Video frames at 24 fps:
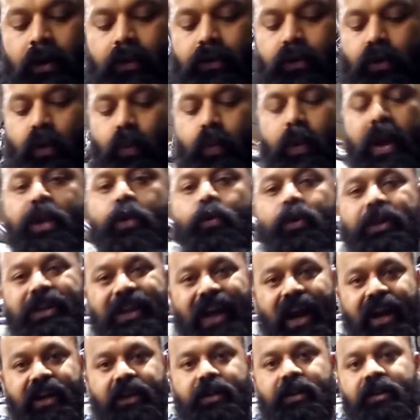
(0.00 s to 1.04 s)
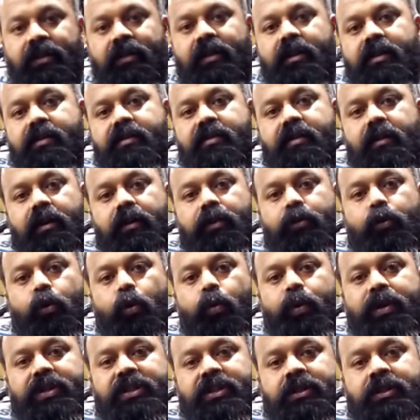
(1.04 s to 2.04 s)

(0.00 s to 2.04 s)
So when you tighten this screw which